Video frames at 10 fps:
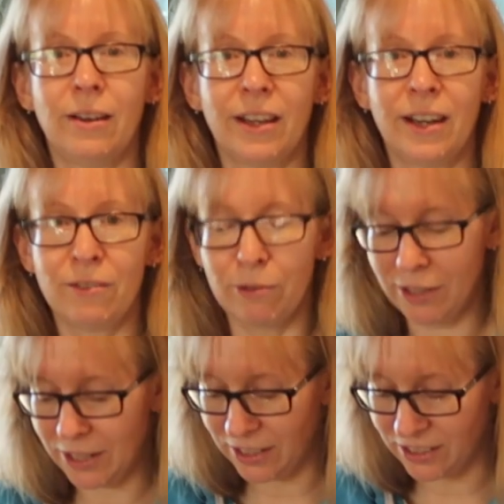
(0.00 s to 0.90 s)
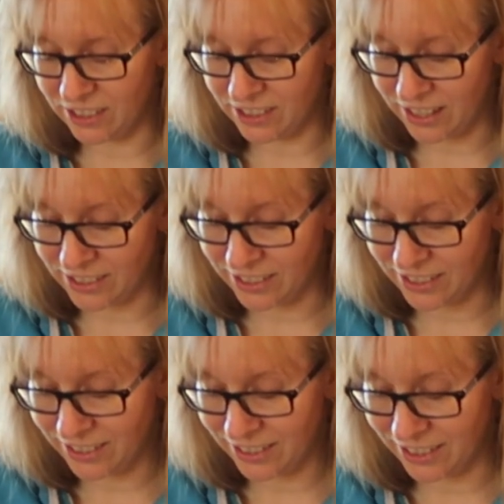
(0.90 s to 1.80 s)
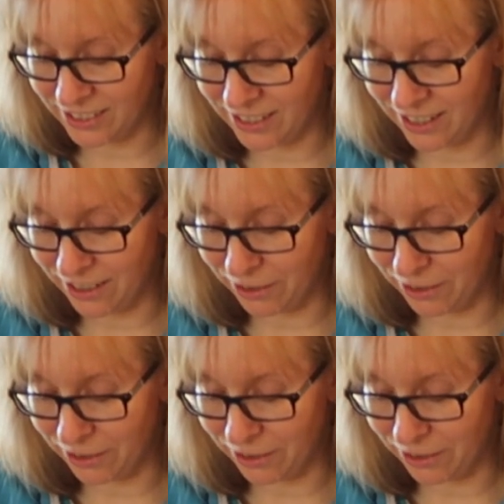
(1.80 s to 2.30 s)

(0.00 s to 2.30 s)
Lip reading: I'm going to have a wee taste just as is, because, you